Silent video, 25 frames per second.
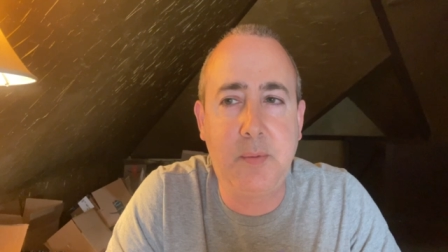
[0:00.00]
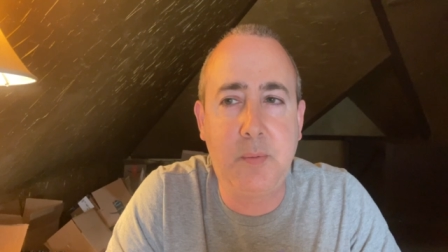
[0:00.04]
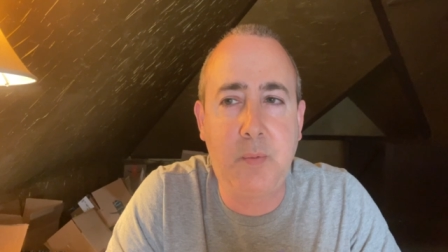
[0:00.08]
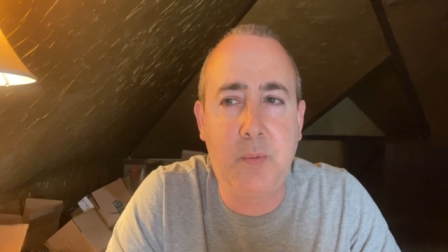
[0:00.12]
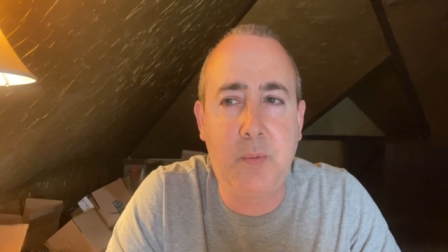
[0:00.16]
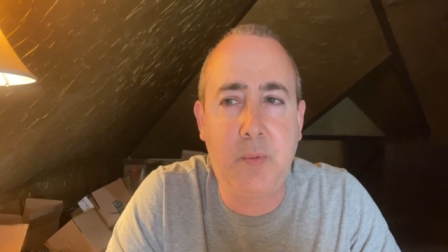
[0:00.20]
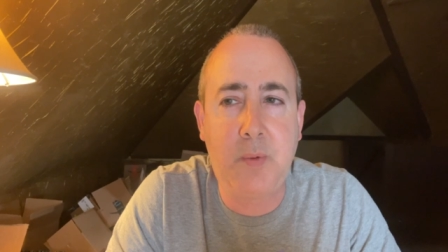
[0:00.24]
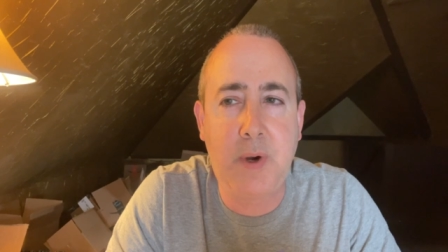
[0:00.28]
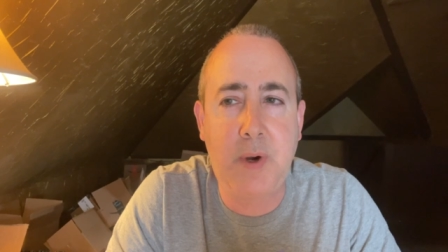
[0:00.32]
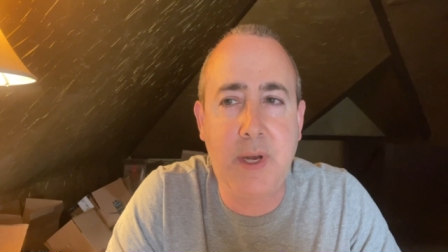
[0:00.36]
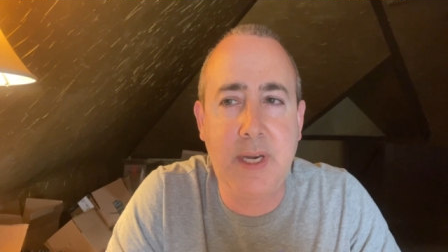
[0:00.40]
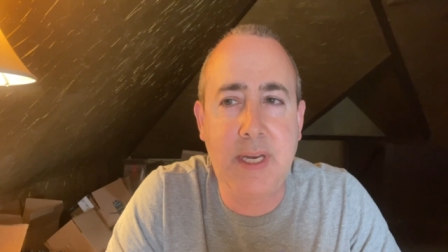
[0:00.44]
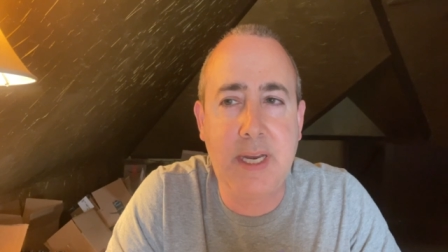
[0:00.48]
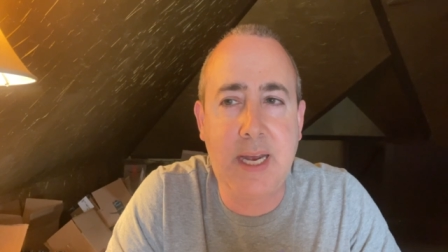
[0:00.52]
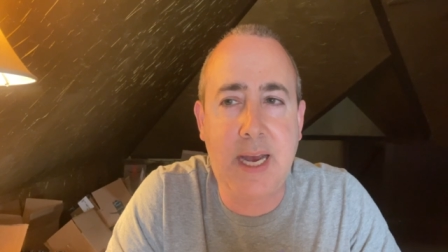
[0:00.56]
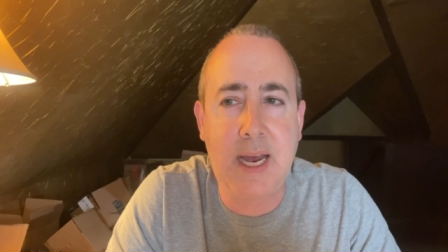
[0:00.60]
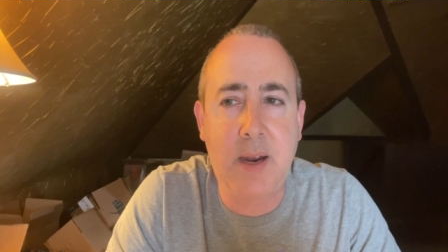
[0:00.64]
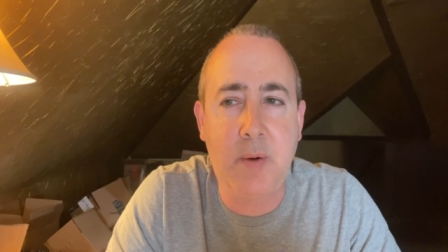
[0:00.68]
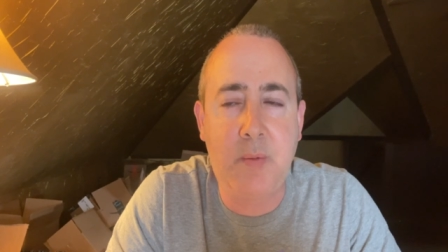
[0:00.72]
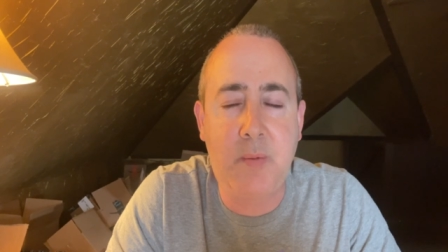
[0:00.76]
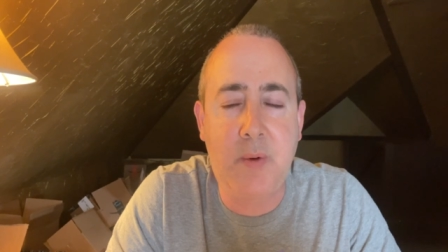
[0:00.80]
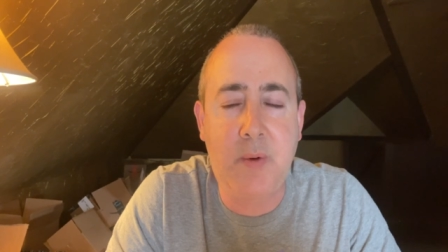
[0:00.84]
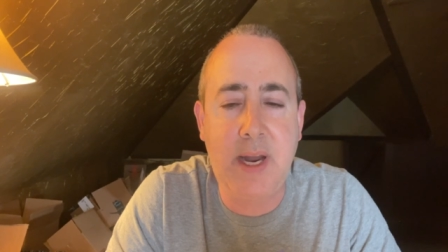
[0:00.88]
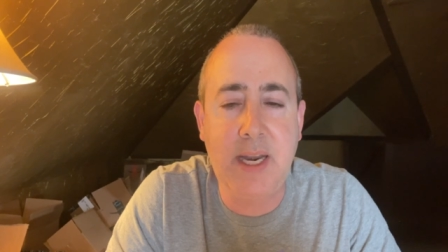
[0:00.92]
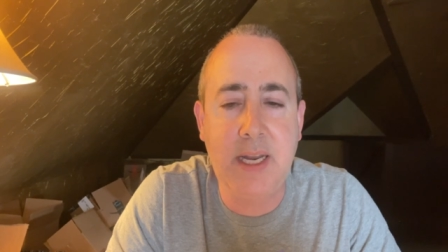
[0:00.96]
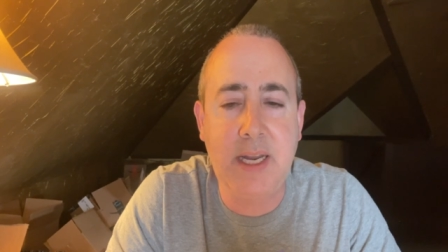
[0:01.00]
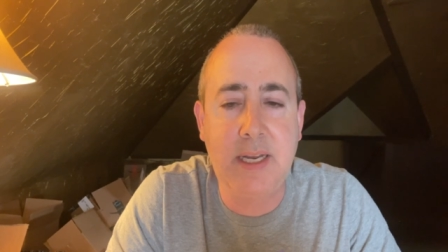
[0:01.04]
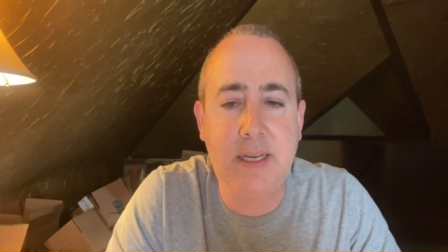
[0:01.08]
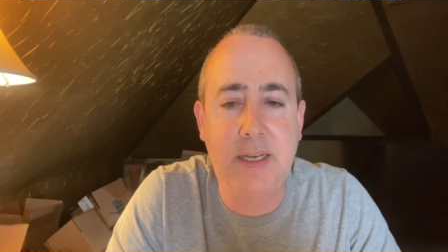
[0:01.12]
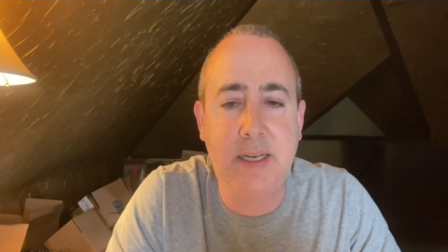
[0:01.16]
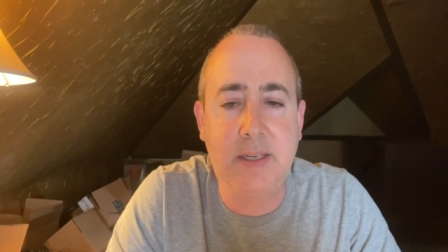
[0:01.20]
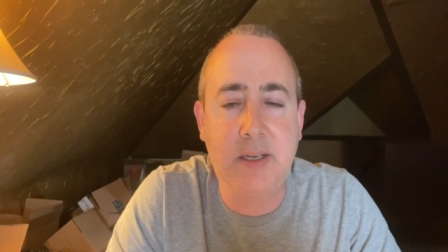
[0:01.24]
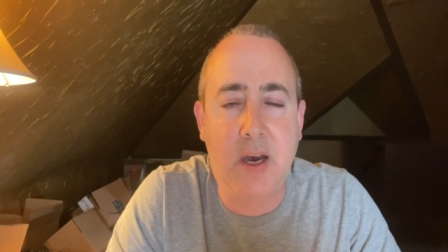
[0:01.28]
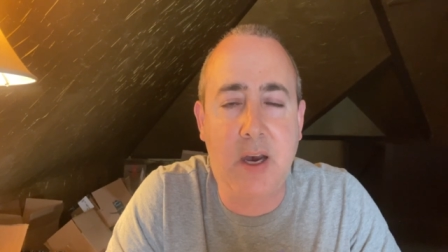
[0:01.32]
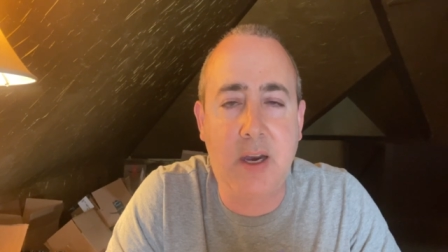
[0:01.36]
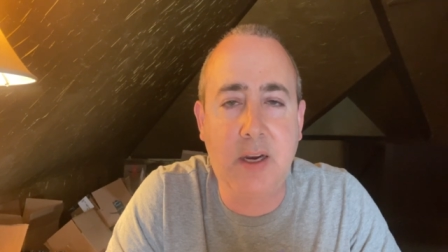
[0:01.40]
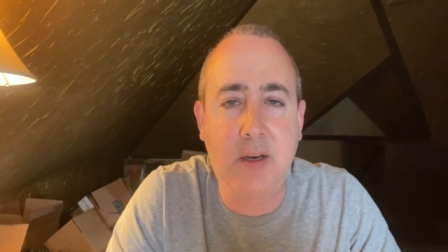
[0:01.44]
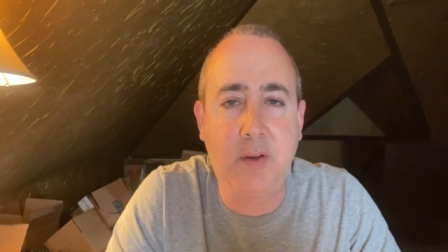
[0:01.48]
what I wanted to
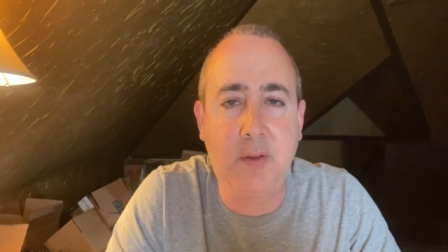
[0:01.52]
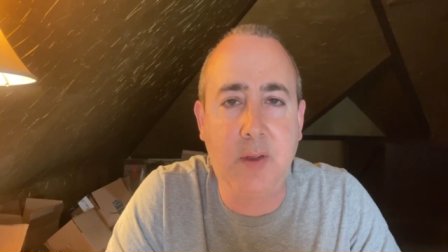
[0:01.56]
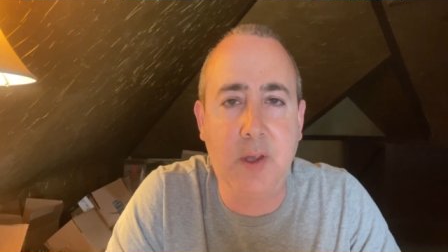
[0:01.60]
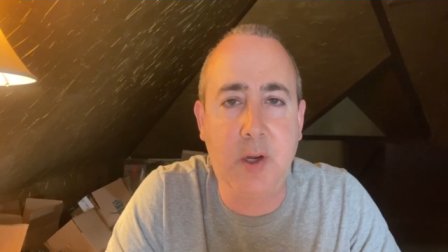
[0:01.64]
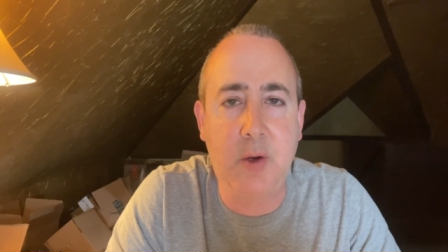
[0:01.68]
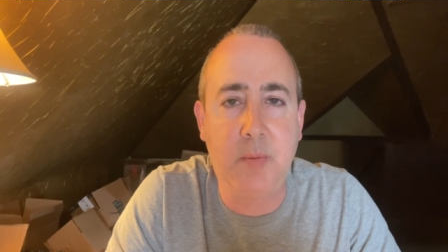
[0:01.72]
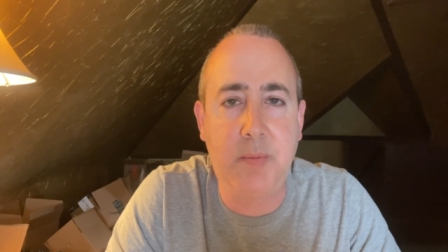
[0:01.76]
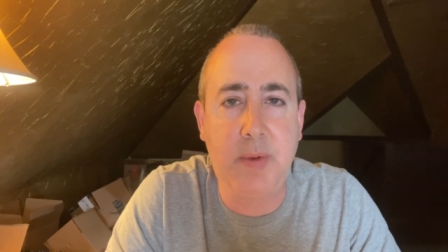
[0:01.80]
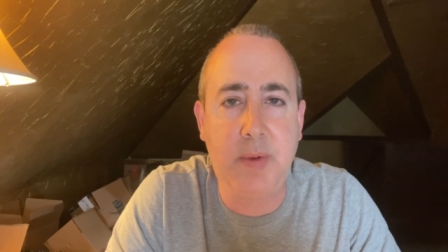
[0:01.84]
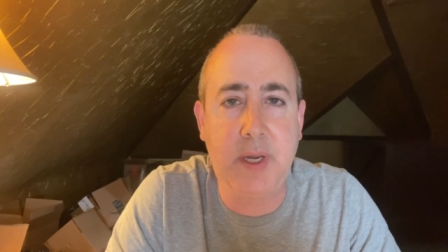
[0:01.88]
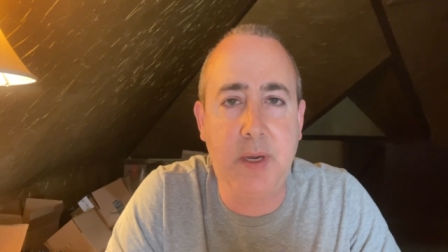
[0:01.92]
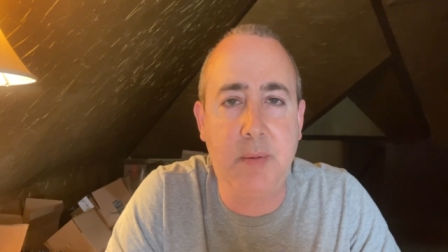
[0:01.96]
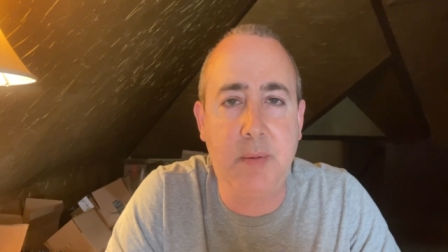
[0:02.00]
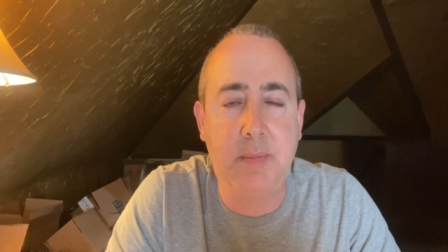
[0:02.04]
talk a little bit